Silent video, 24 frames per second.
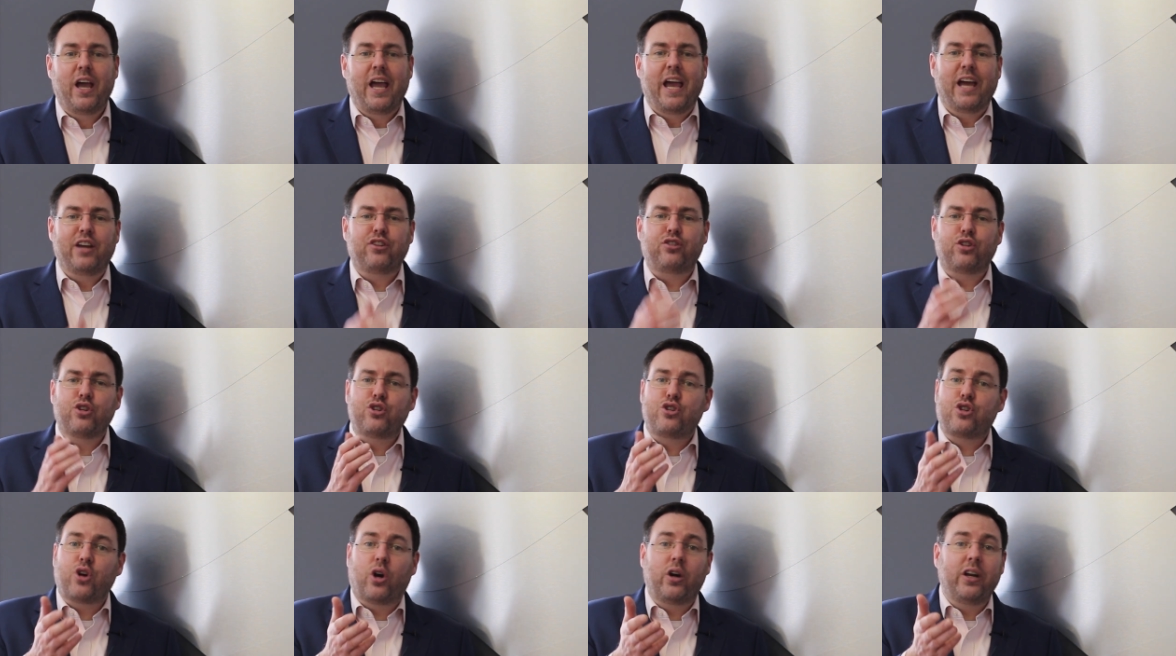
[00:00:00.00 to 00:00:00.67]
and
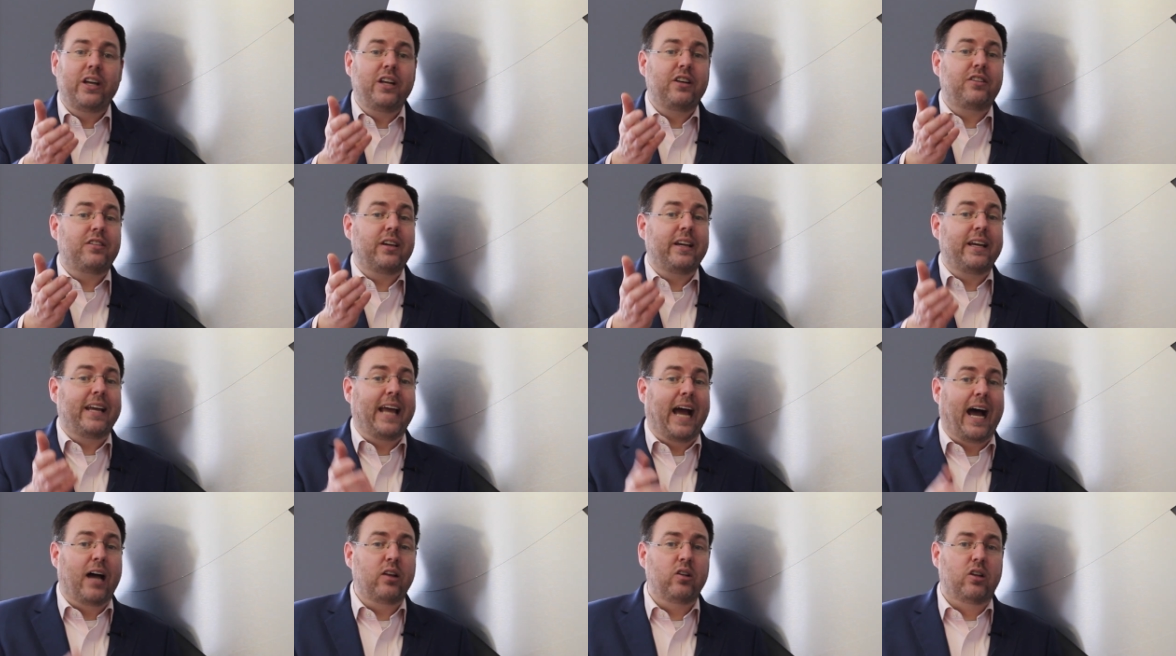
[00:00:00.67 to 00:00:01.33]
to journey to
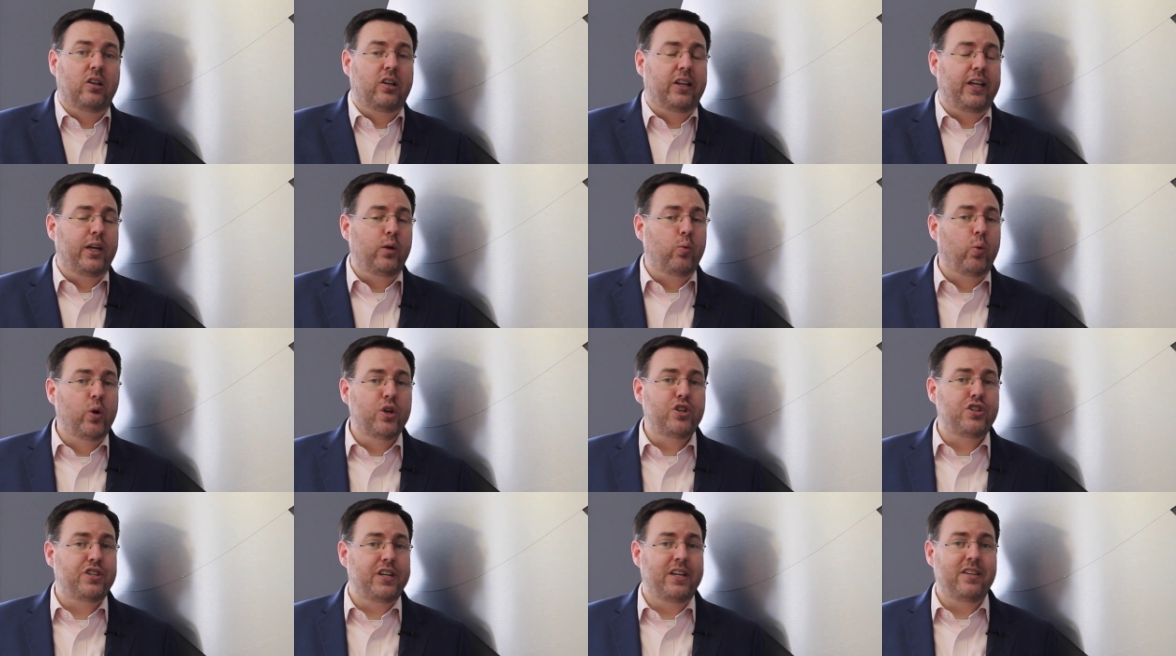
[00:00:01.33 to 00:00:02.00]
Galilee,
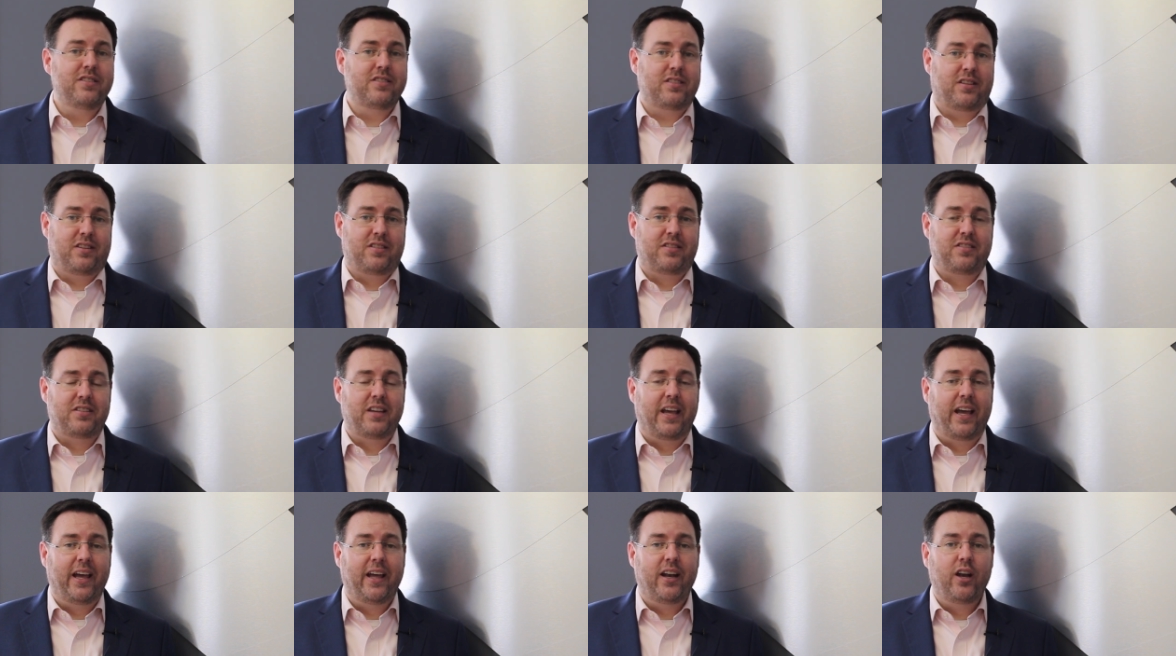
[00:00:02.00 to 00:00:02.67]
where Jesus
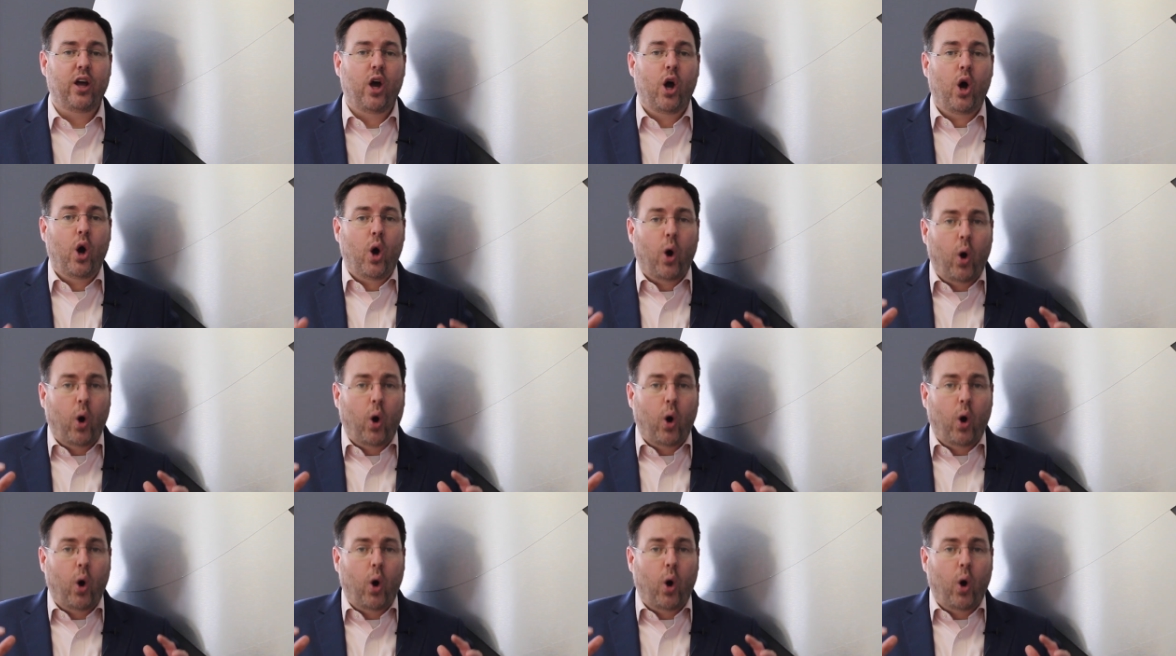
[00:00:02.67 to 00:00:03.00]
said,